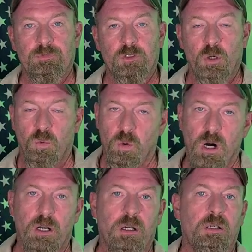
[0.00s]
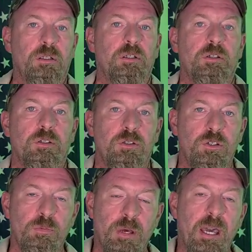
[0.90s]
Your water,
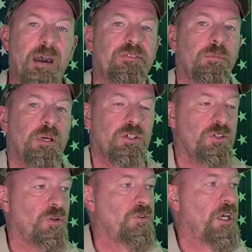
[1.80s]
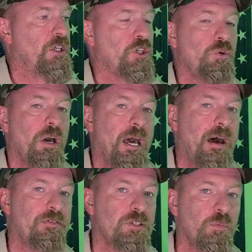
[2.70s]
you may have to make sure that you
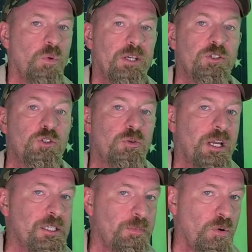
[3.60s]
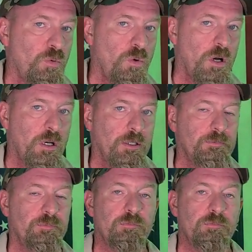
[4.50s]
have some way to transport water,